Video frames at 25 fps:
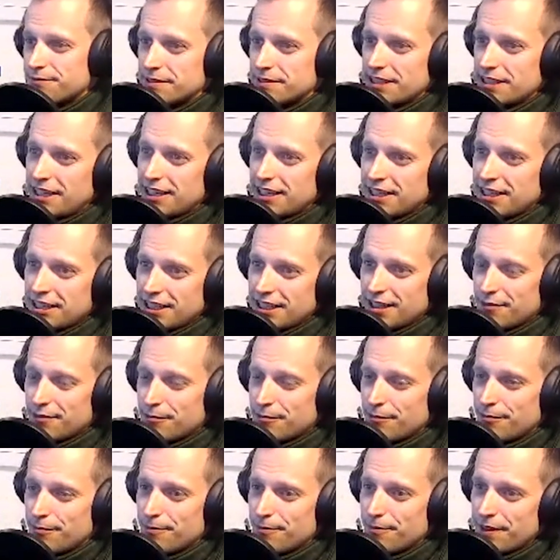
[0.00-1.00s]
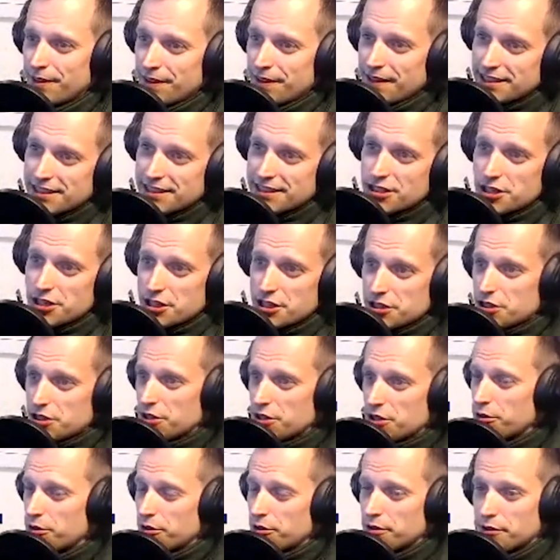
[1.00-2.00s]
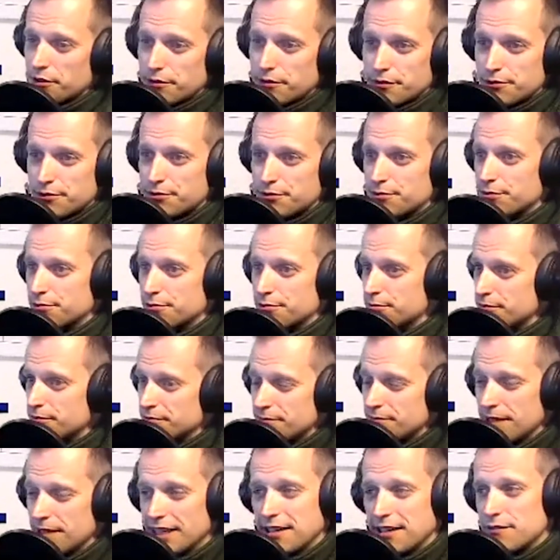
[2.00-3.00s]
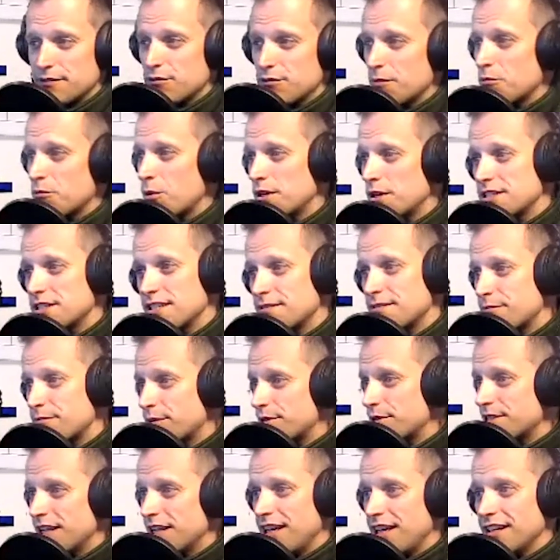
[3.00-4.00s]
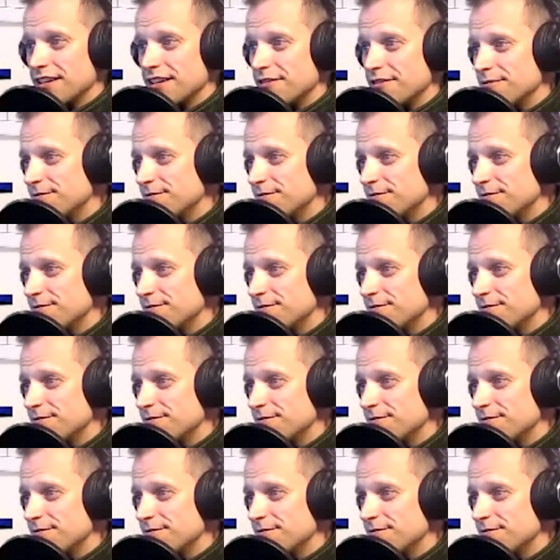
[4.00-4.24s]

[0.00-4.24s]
And that's to the tune of negative 1.7%.